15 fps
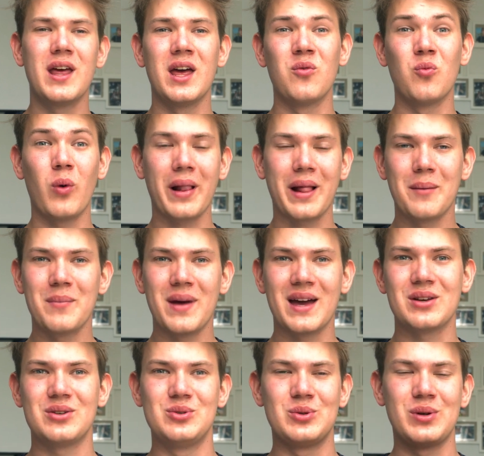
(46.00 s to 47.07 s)
and welcome
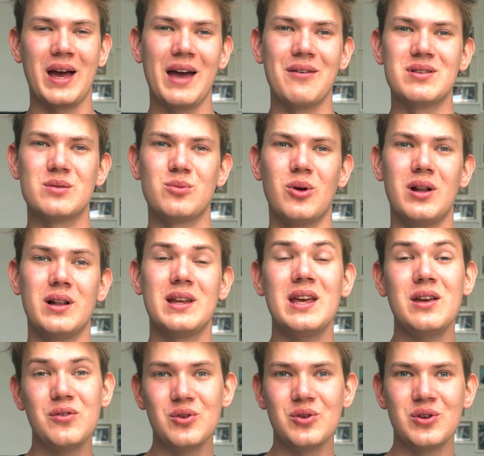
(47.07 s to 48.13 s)
back to Kevin's World.
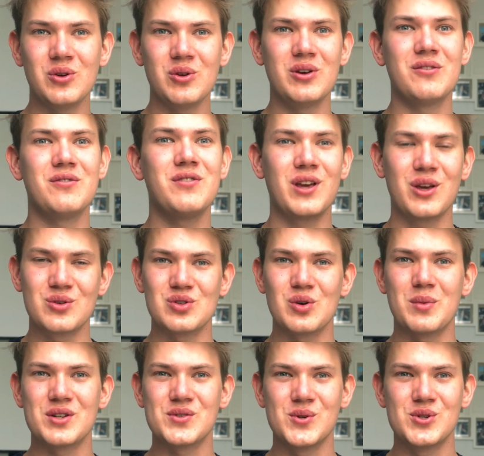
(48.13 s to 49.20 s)
If you're new here, thank you so
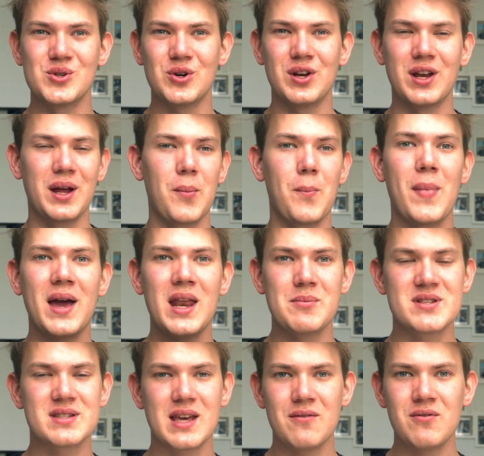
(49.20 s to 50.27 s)
much for joining. My name
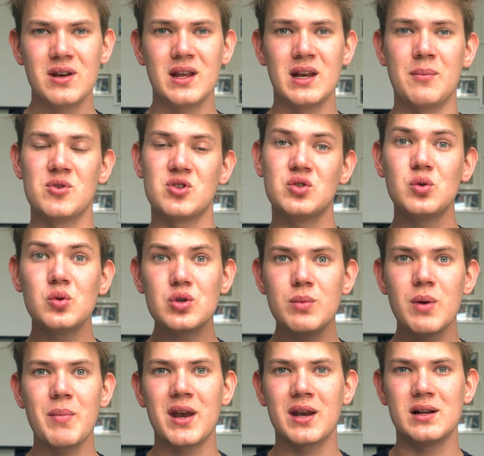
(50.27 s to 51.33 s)
is Kevin and I'm a
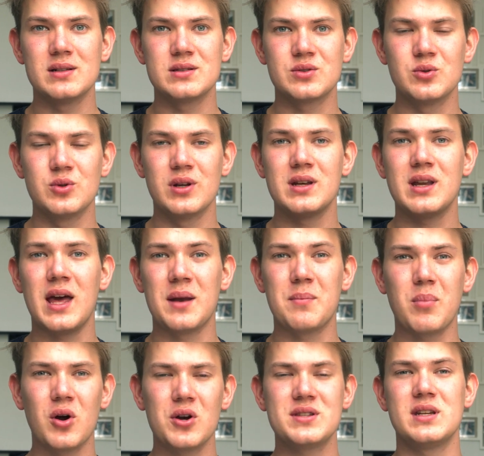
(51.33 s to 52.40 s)
soon-to-be medical student at
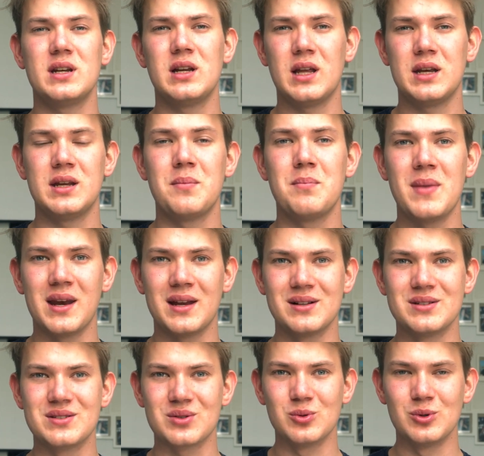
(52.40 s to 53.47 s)
Barcelona London
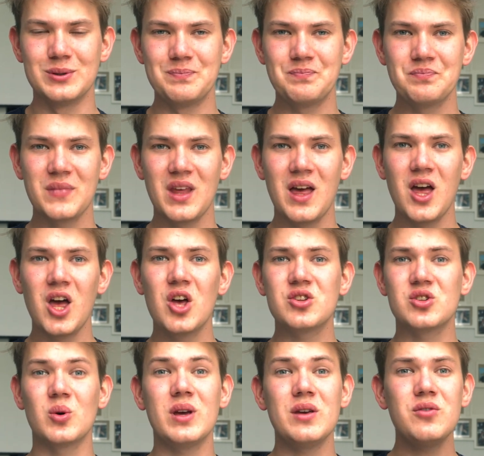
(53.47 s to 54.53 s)
Medical School.
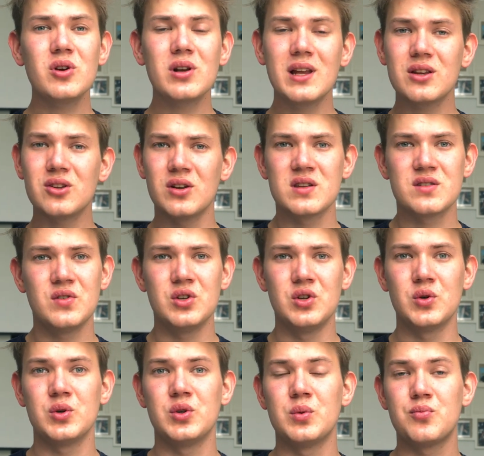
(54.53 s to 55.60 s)
So if you clicked on this
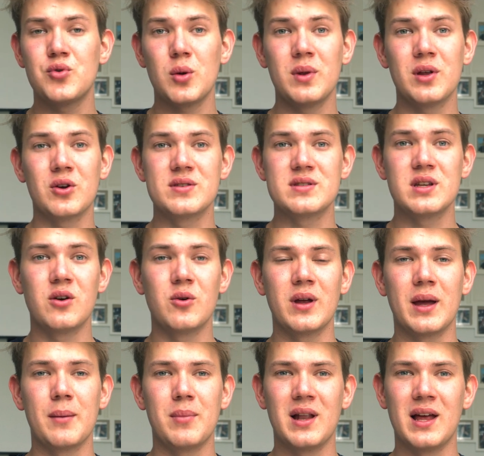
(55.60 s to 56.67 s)
video, you're probably
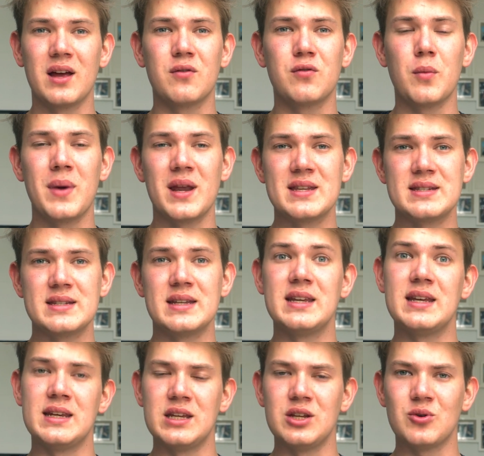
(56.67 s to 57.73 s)
considering applying for medicine
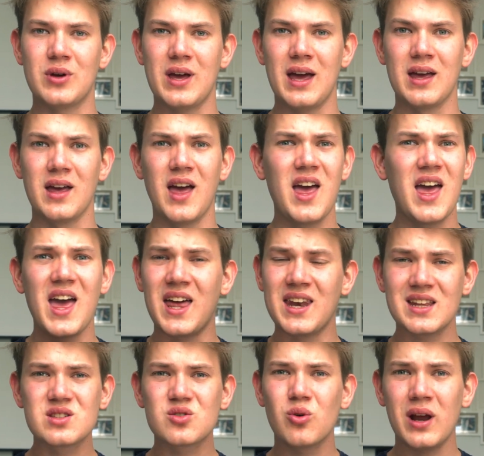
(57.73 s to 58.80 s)
in the UK, and
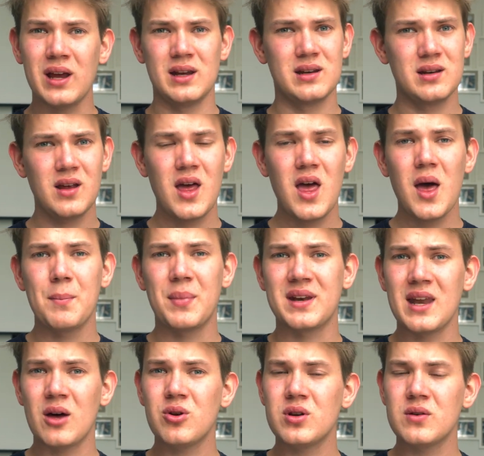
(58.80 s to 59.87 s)
that's great. But
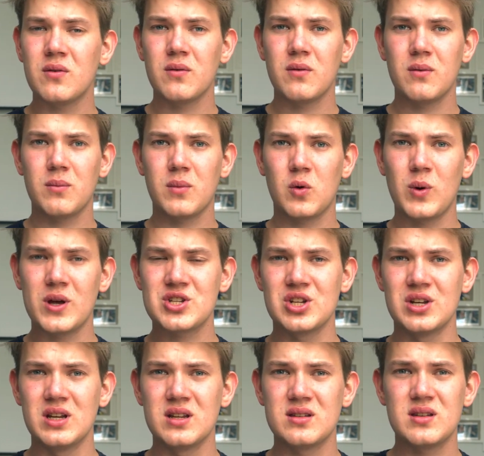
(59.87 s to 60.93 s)
now the
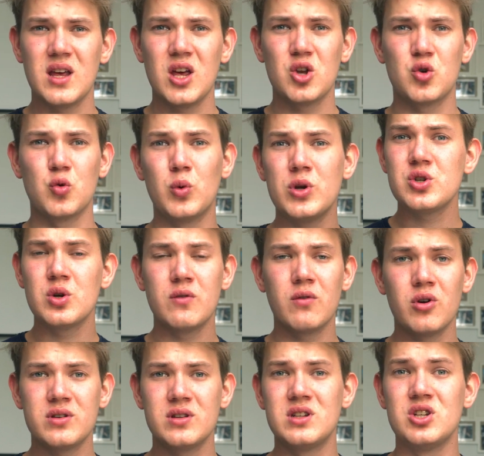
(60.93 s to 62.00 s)
question is, to
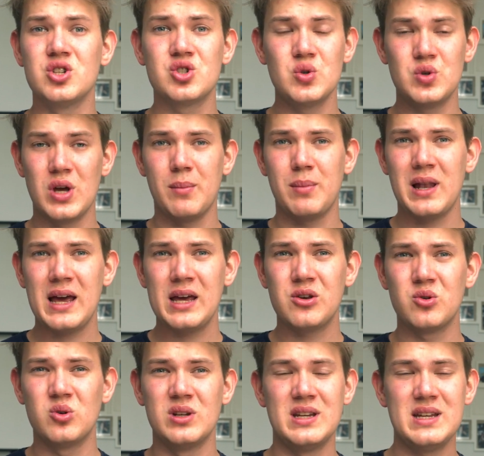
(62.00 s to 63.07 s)
university should you apply
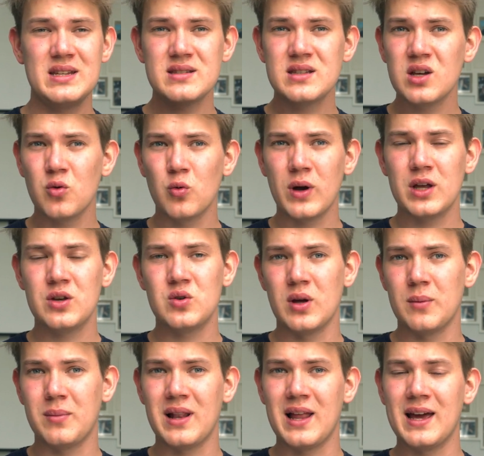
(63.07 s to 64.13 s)
to? And is there a way to
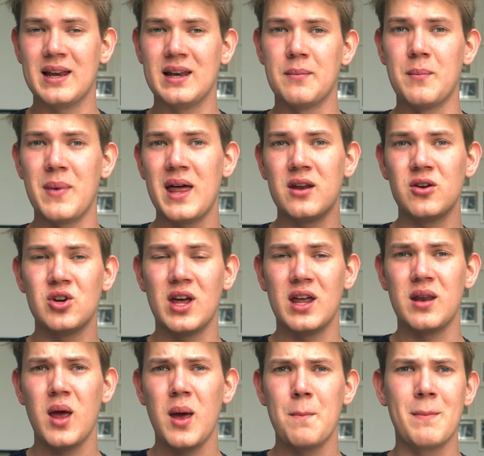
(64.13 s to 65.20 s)
apply in a manner
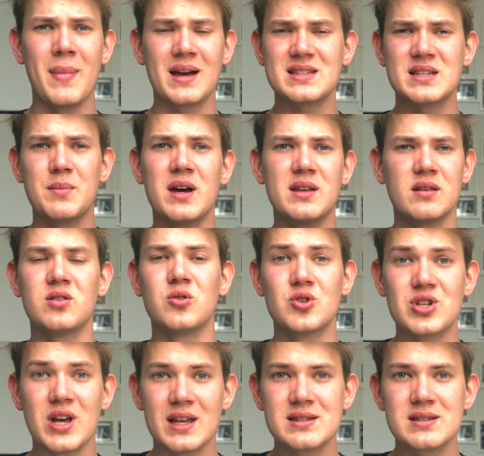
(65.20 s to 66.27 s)
that maximizes your
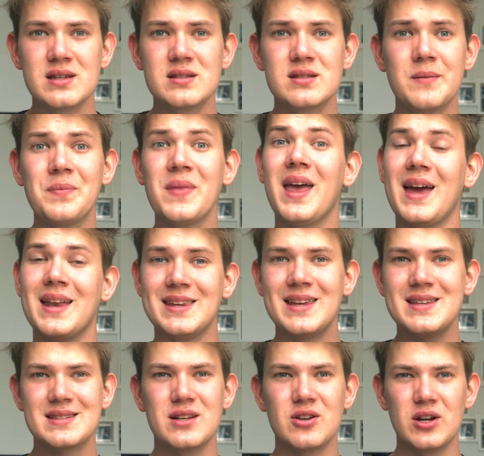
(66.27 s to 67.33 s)
chances? And
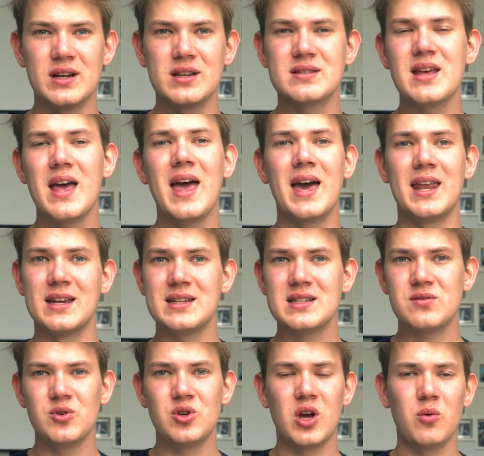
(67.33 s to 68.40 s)
yes, there is. And in this
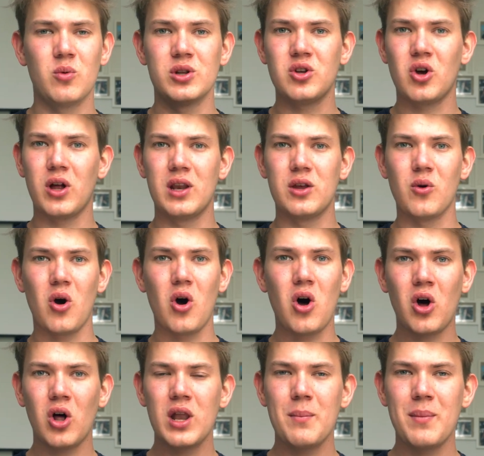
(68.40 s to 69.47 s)
video, I will tell you
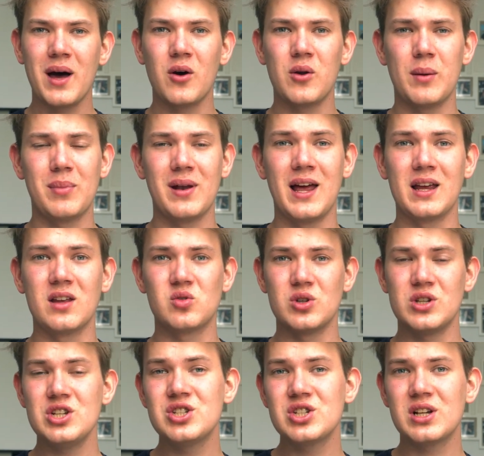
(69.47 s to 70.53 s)
all about applying
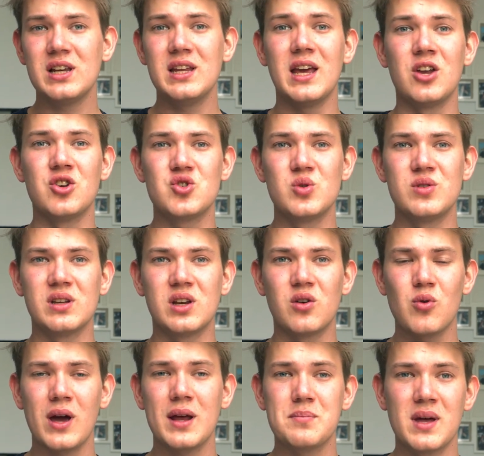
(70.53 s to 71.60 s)
strategically and choosing the
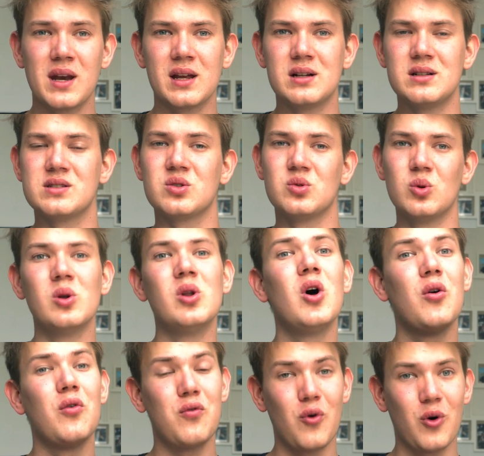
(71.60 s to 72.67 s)
right medical school
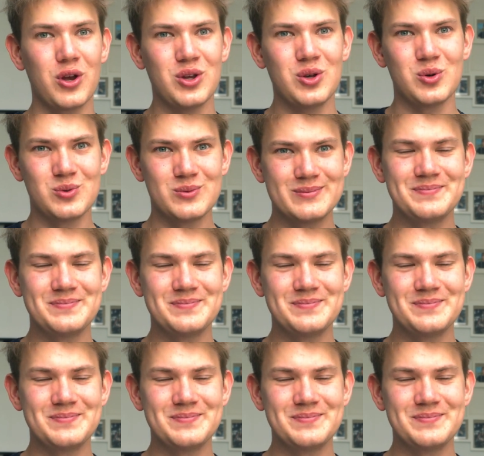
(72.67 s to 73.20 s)
for you.